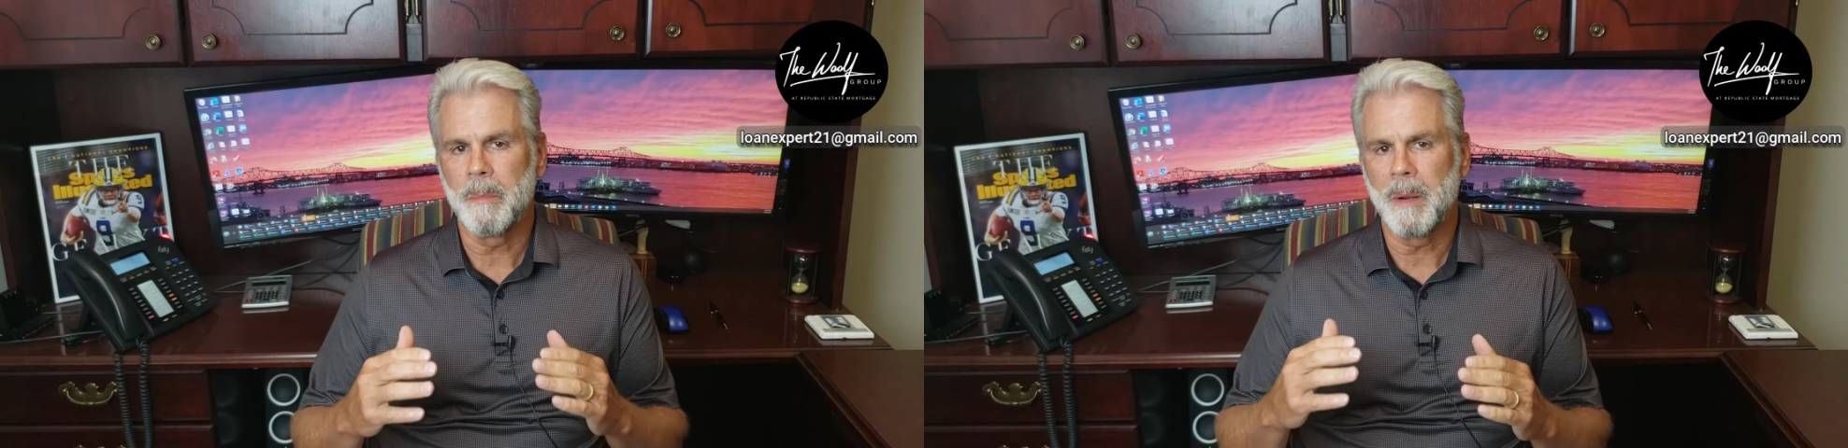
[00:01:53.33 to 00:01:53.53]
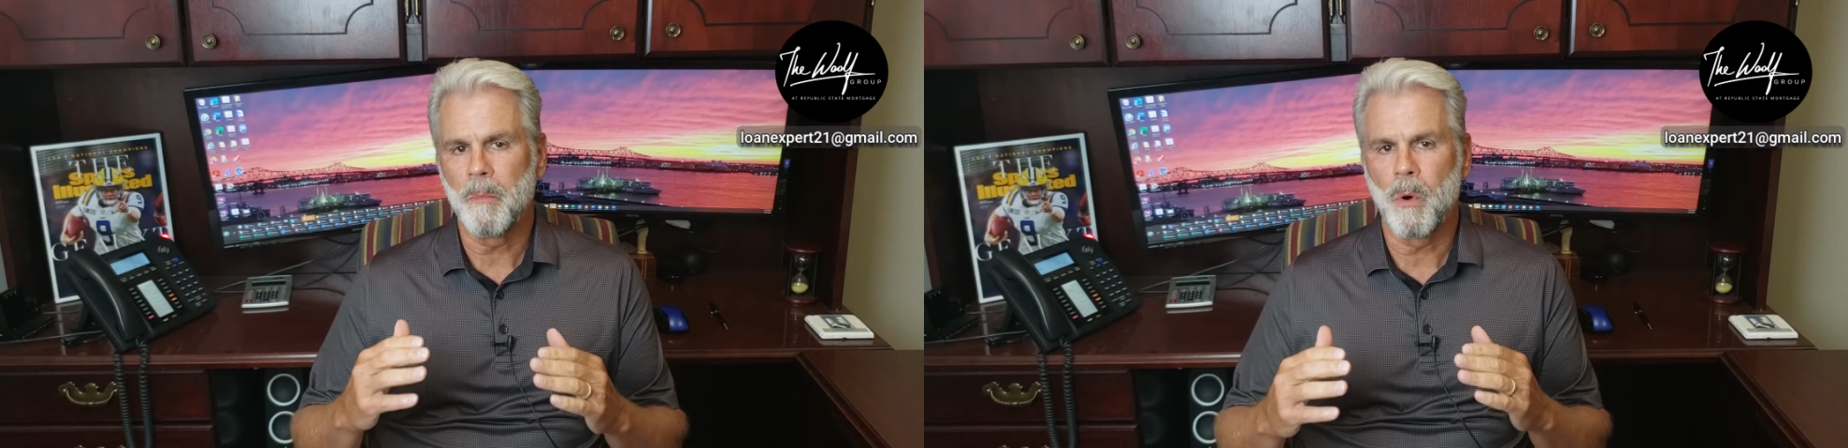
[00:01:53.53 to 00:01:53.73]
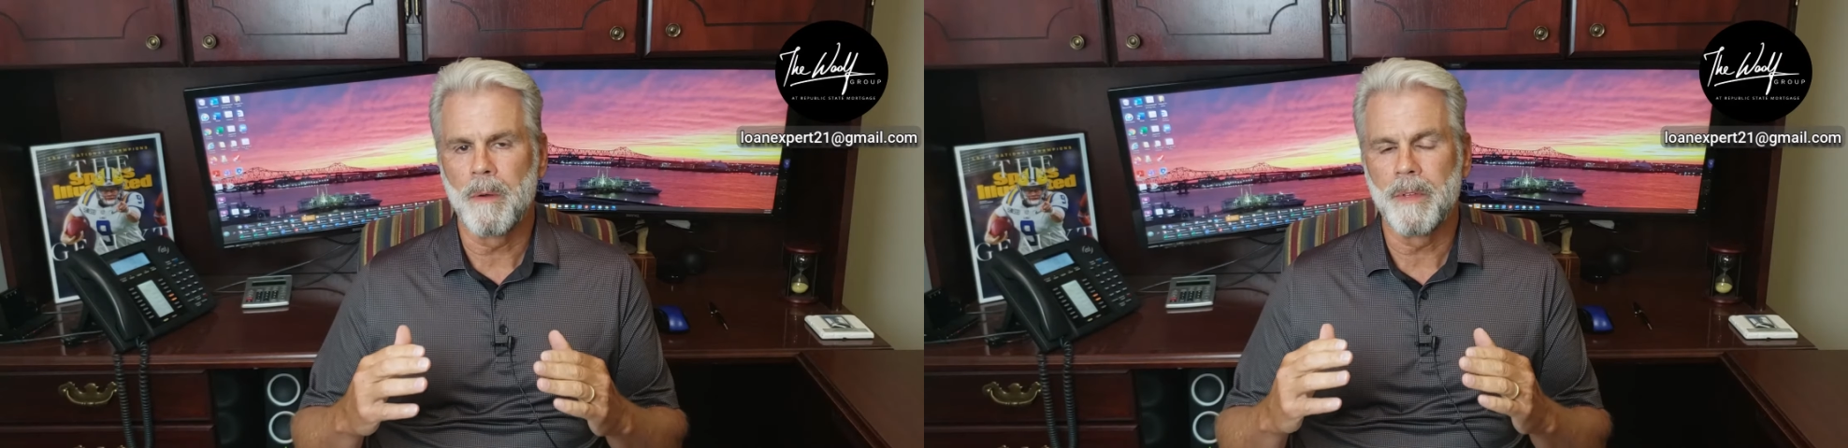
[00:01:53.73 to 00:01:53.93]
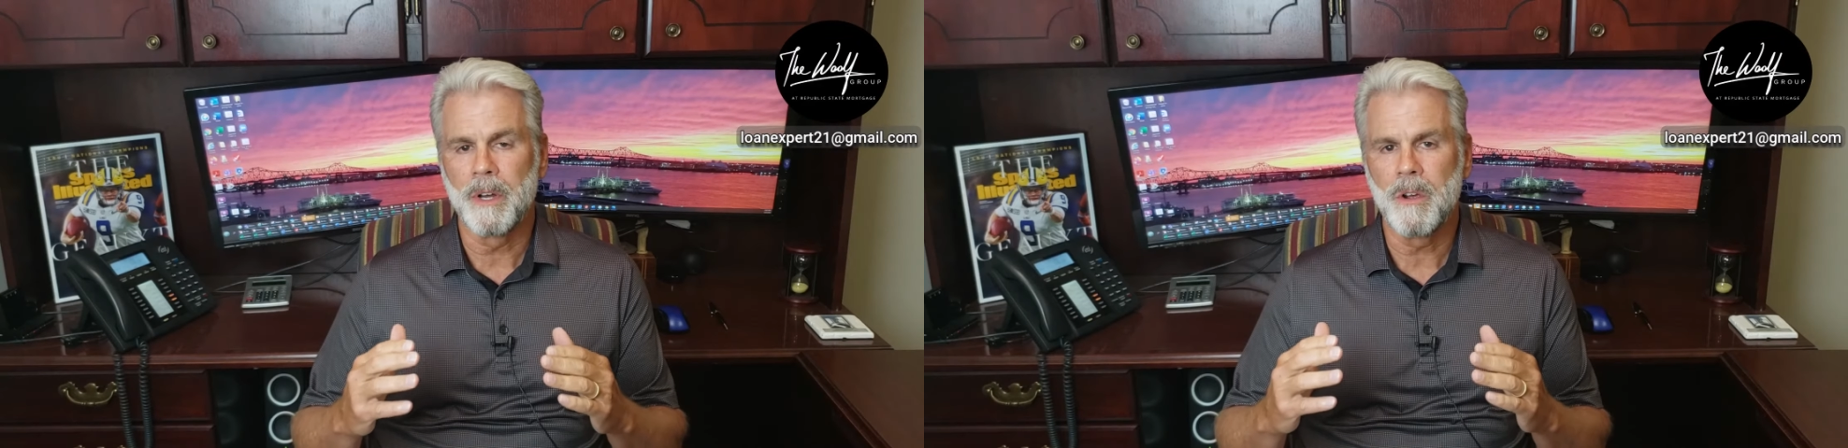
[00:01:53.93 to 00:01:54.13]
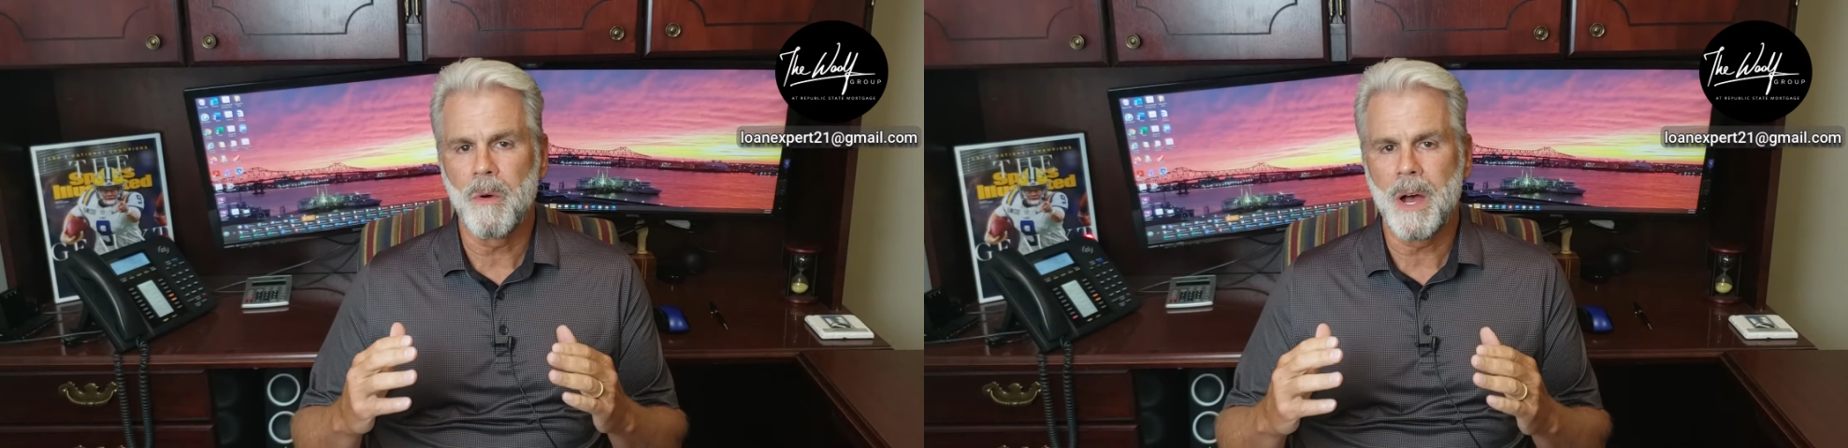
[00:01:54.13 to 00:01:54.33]
bit more of the
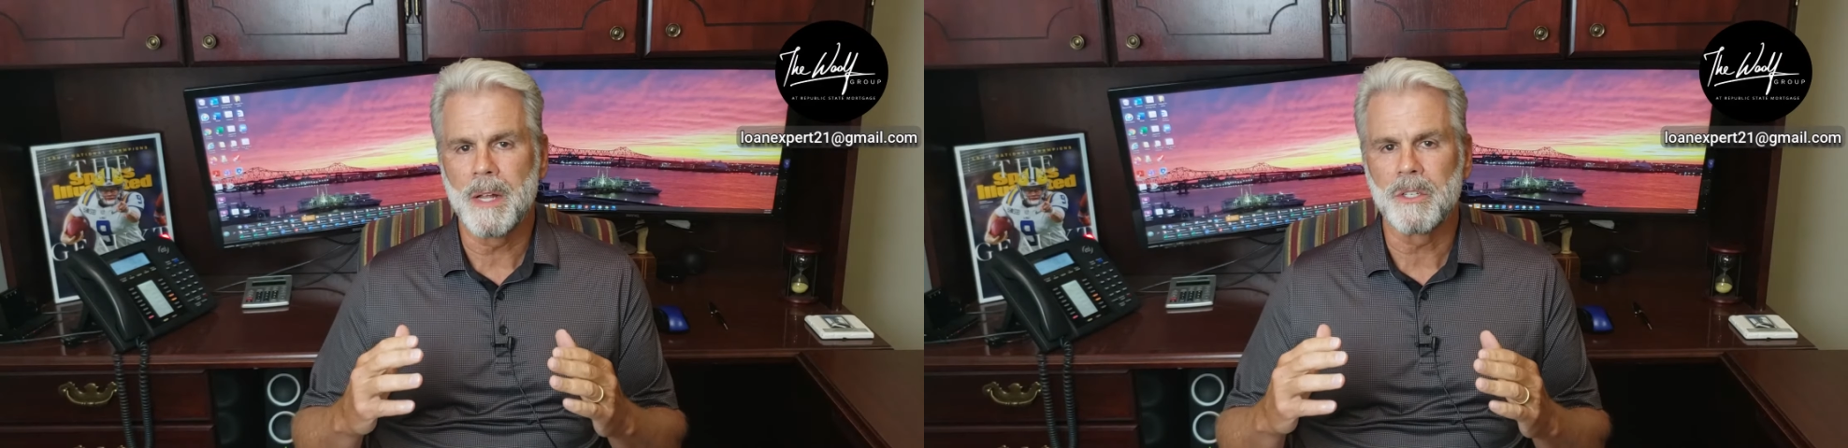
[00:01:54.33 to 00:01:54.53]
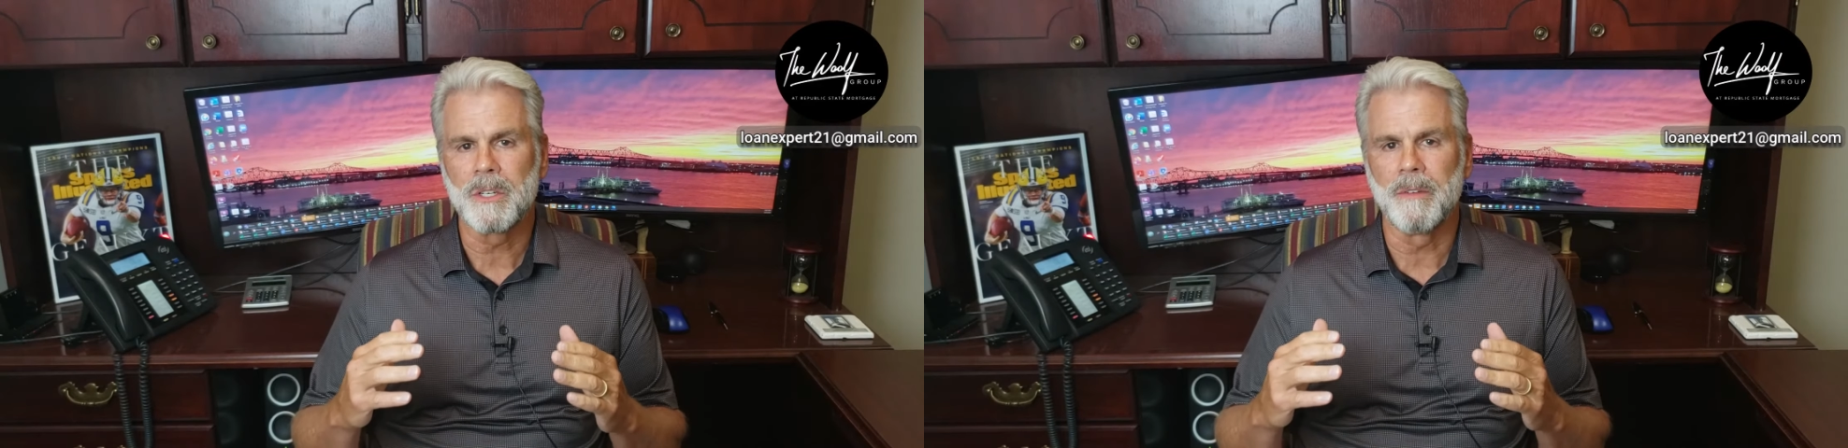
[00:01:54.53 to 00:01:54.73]
nuance